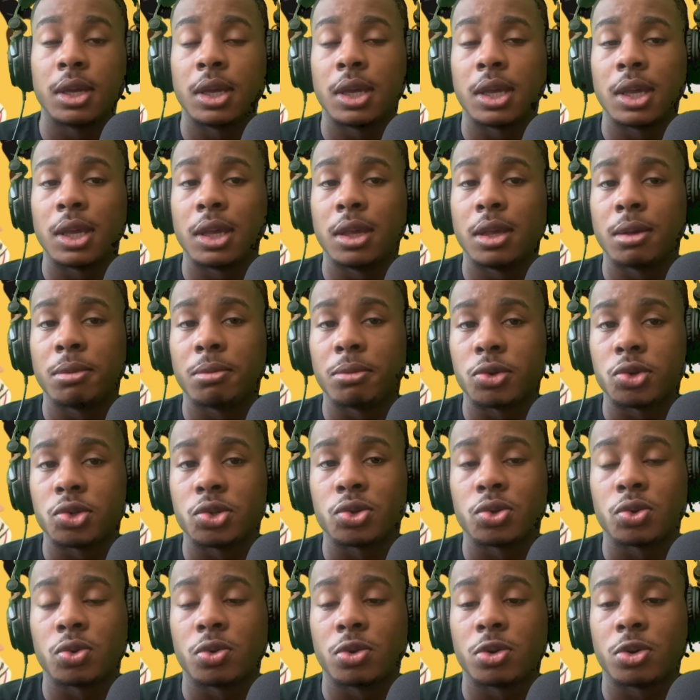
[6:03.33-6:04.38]
and get
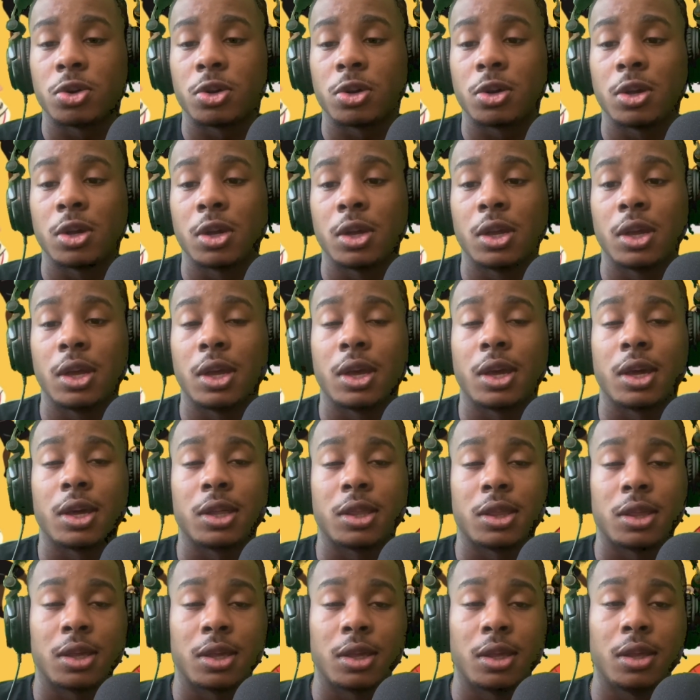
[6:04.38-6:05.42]
mature, I
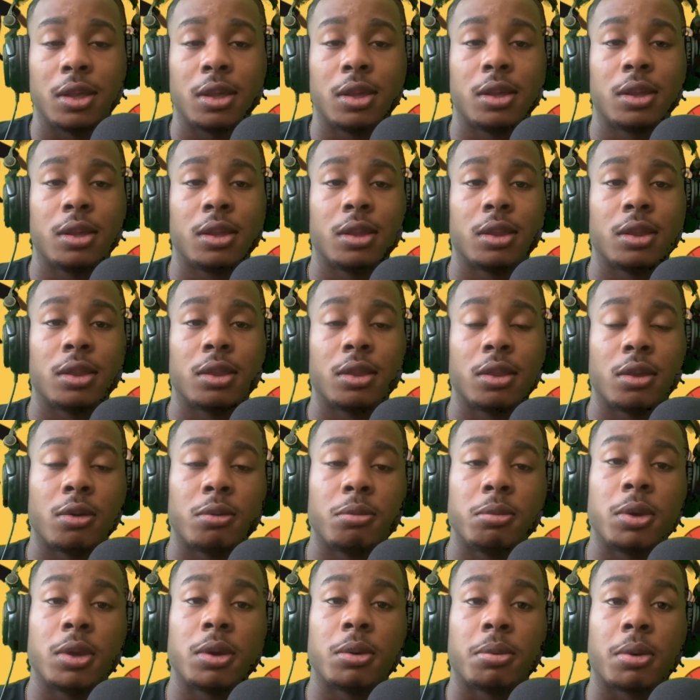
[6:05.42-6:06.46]
think they'll
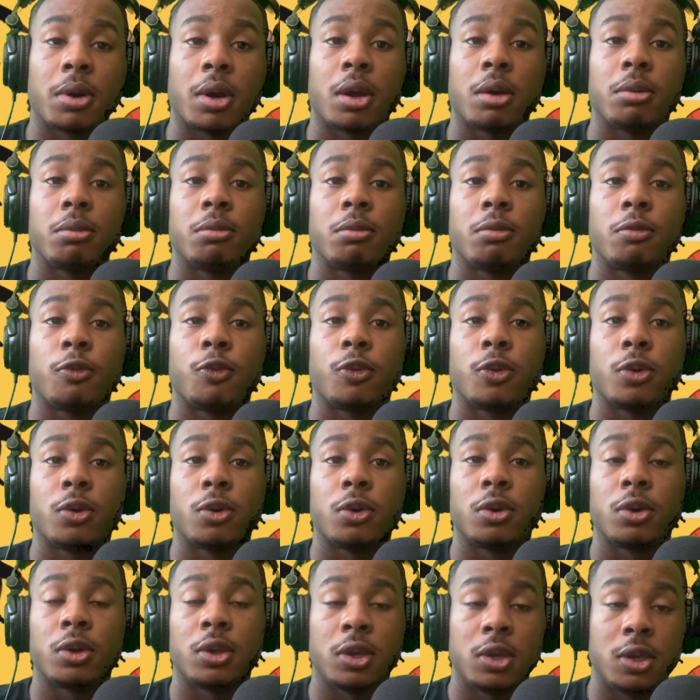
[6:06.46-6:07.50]
be a problem for
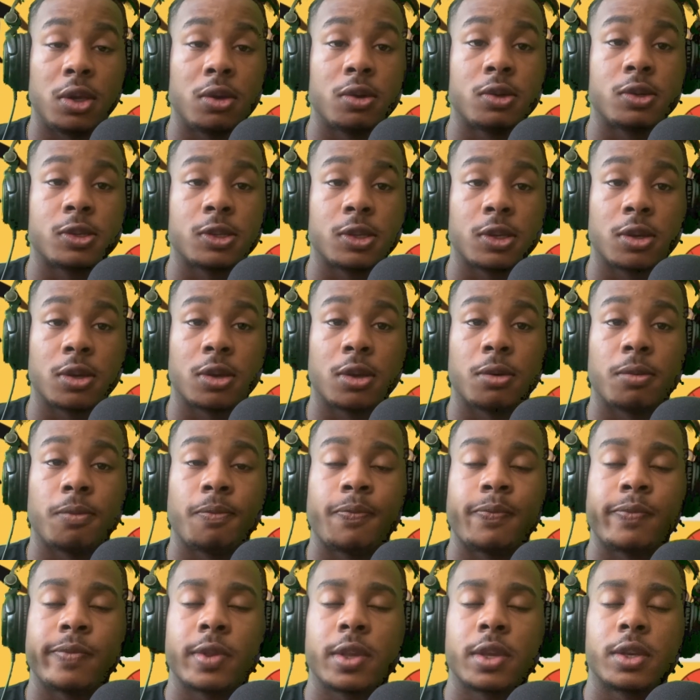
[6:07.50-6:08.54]
years to come.
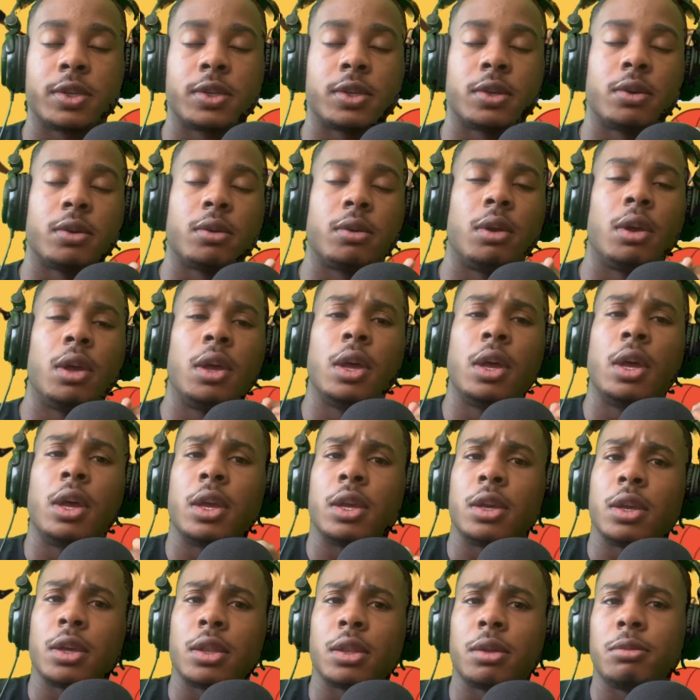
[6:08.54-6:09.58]
So
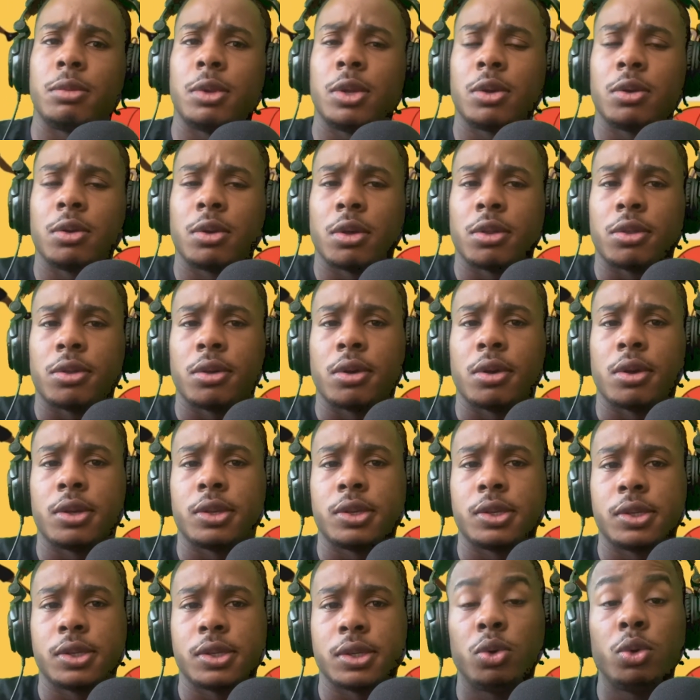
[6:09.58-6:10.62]
y'all let me know y'all
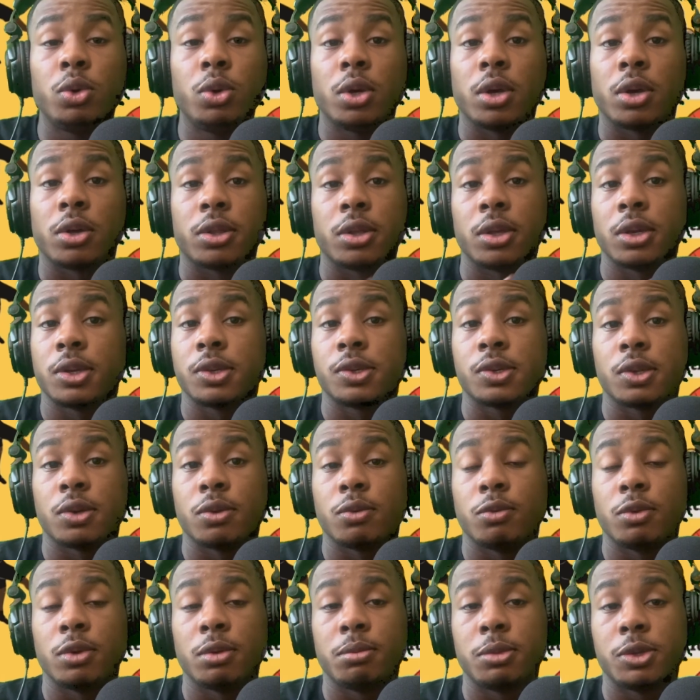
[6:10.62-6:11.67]
thoughts. Who do y'all think is going
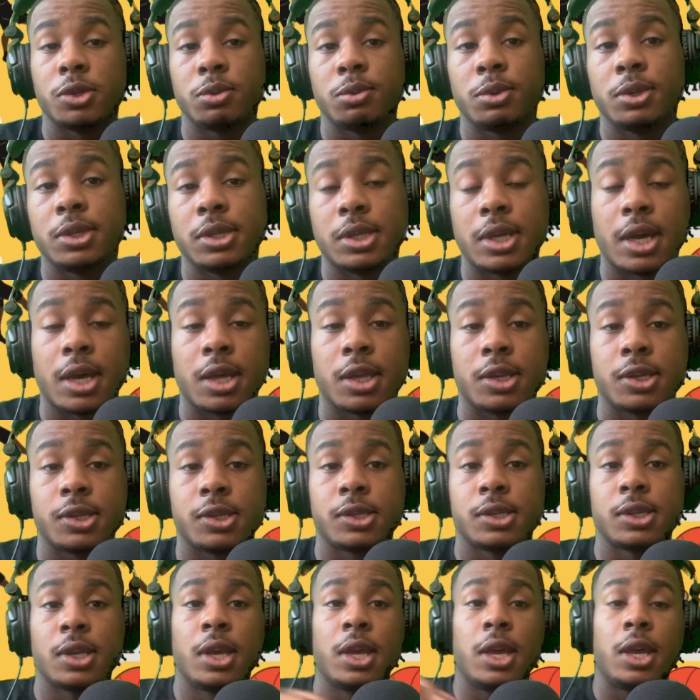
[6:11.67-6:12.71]
to win between
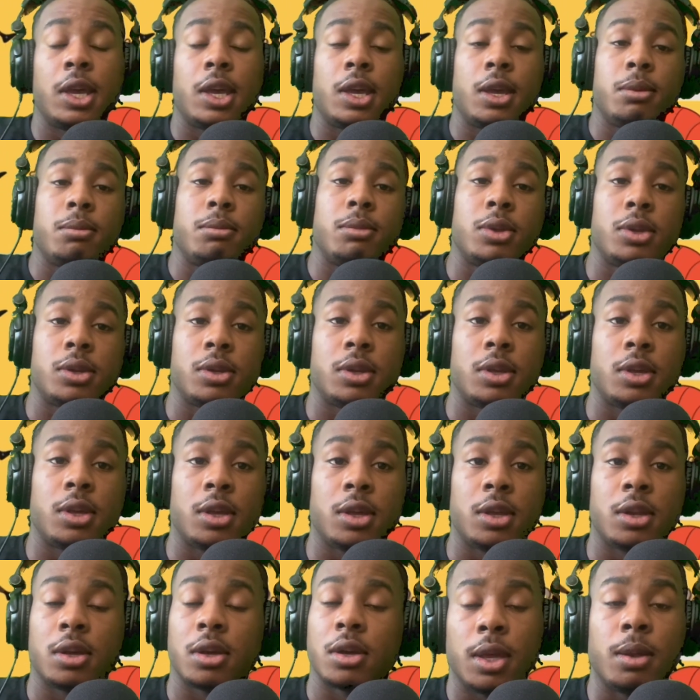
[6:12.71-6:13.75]
Dallas
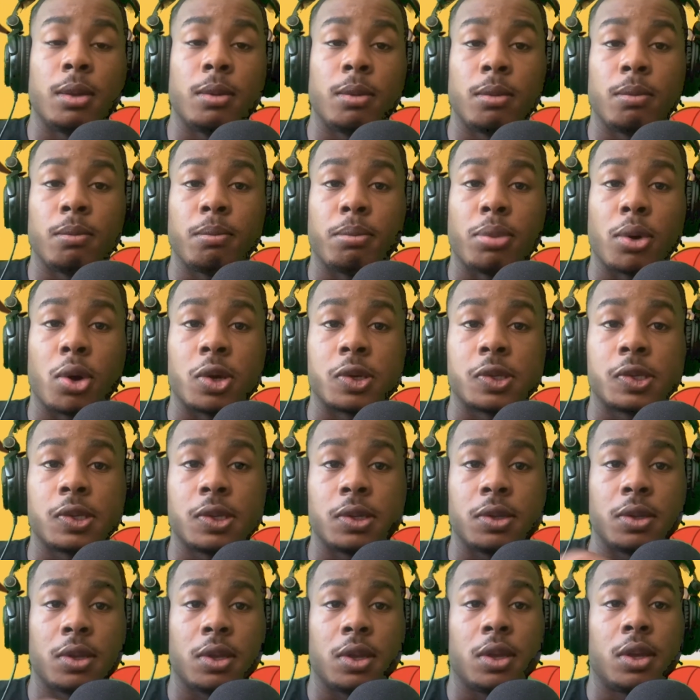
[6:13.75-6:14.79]
and
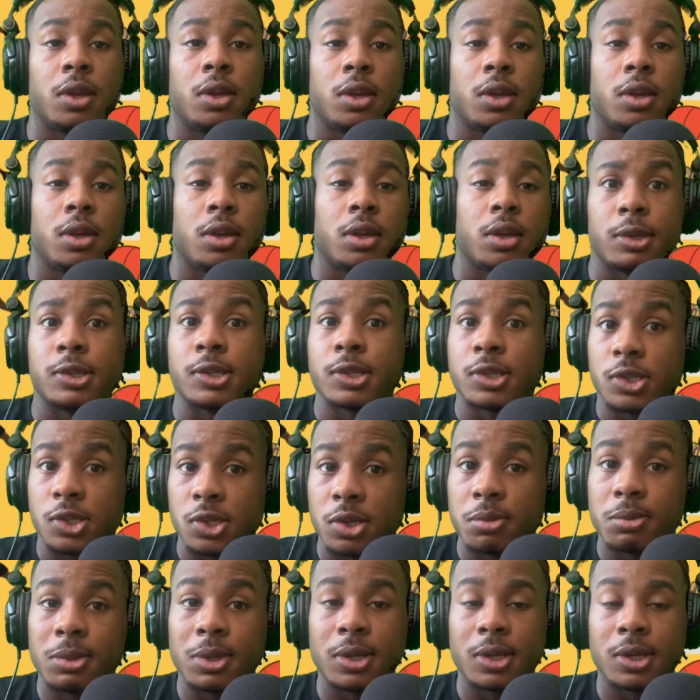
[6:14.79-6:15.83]
Boston? It
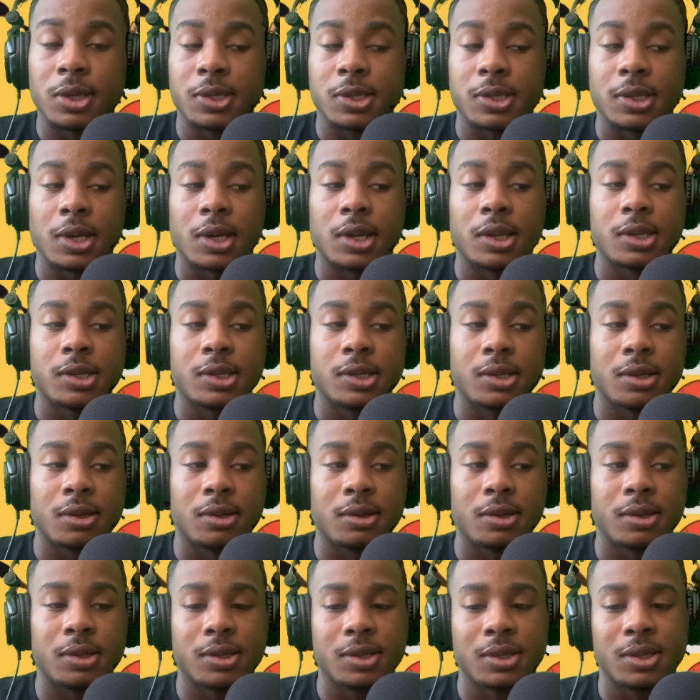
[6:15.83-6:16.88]
should be an exciting
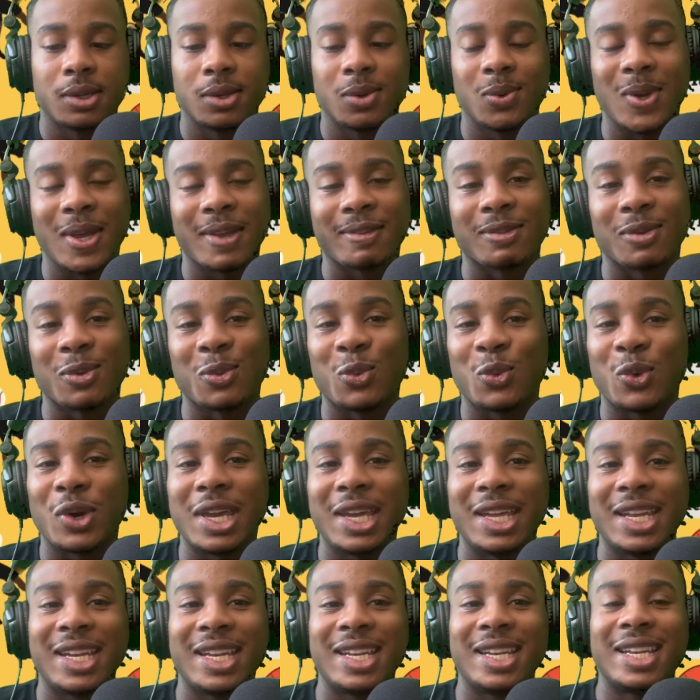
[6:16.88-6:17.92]
series. We have to wait